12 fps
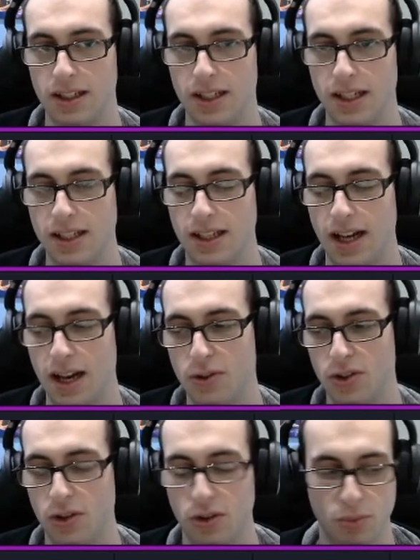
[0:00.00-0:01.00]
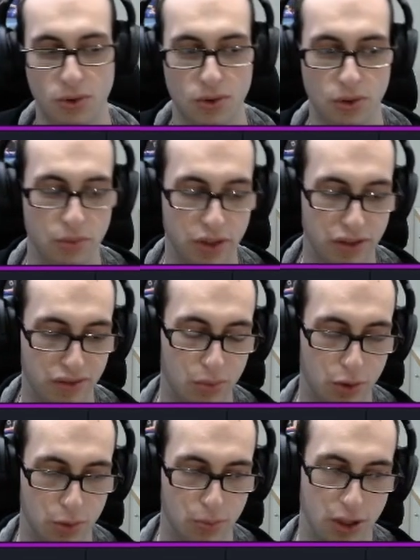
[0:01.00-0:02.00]
it allows you to put on even
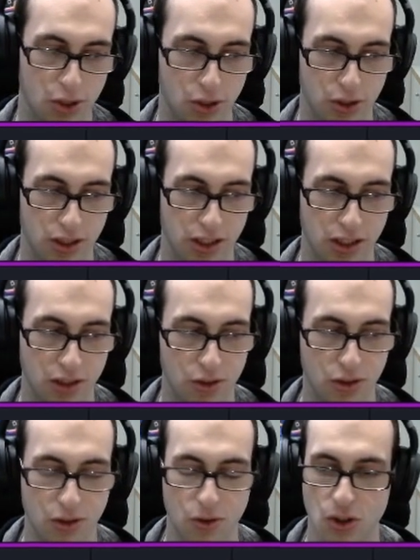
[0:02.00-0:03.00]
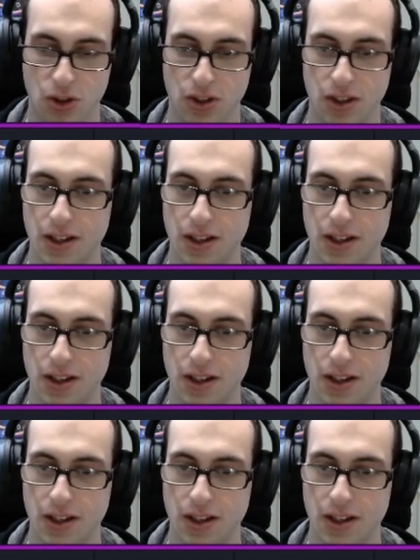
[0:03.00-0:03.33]
more pressure. Like you're just